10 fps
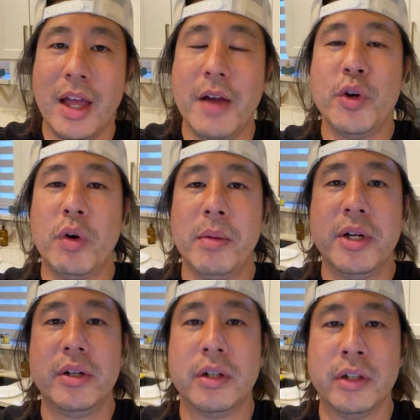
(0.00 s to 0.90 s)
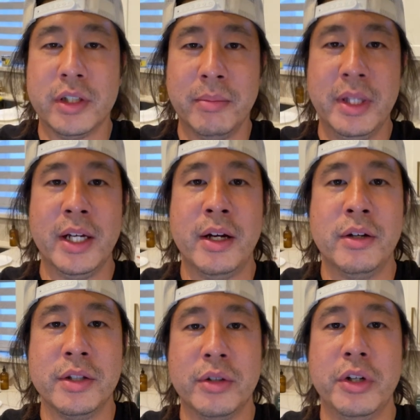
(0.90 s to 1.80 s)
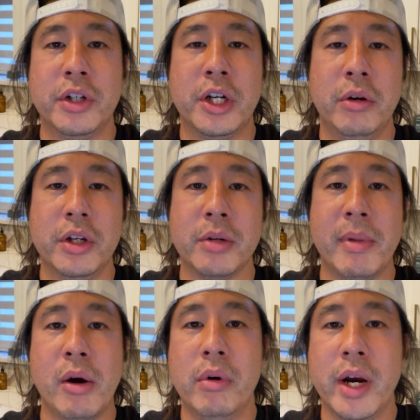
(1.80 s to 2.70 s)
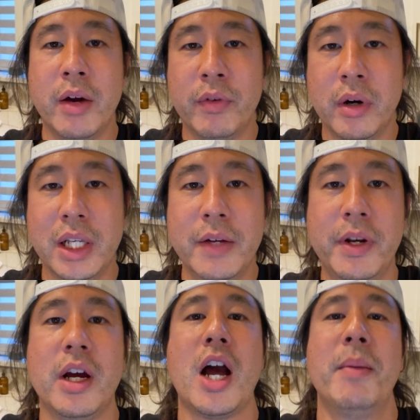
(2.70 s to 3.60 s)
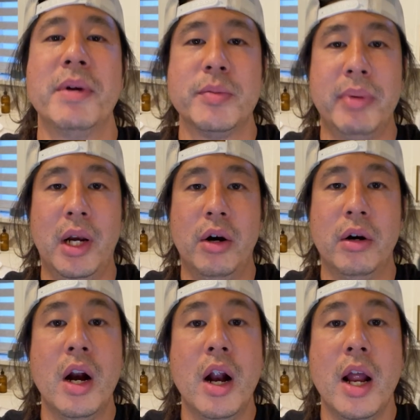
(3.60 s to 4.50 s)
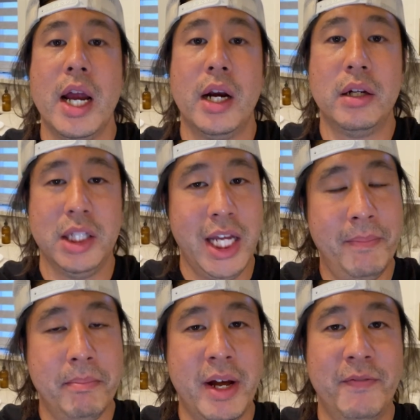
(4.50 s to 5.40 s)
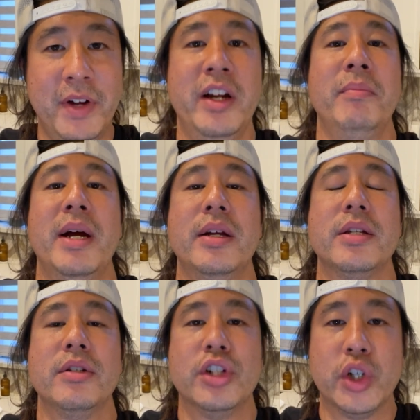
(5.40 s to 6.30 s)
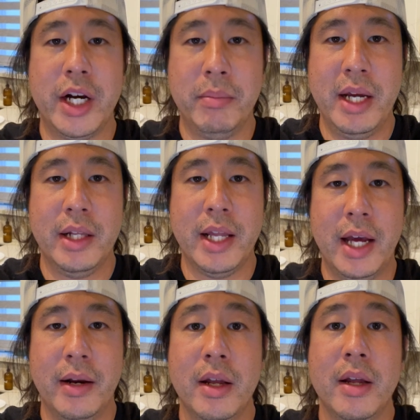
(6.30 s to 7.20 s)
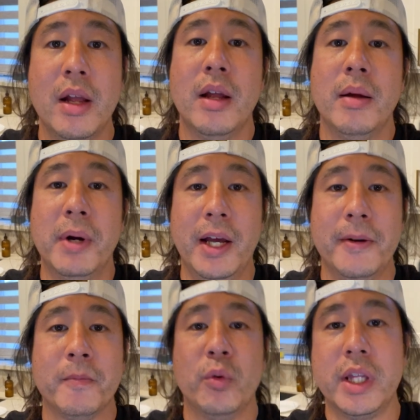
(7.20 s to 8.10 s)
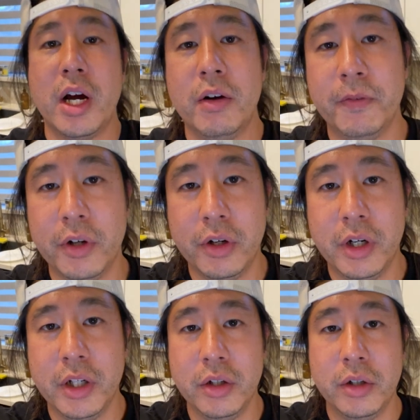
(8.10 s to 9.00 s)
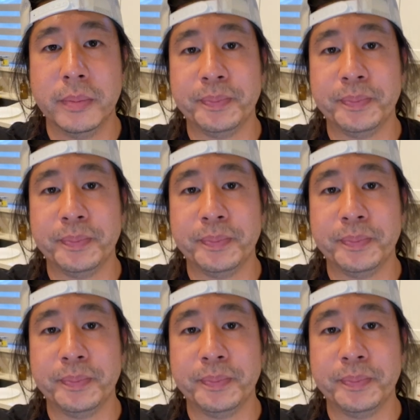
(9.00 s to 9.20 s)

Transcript: If you want me to cook something else or you're curious about whatever, leave in the comments below and I'll attempt my very best to try to make that. But without further ado,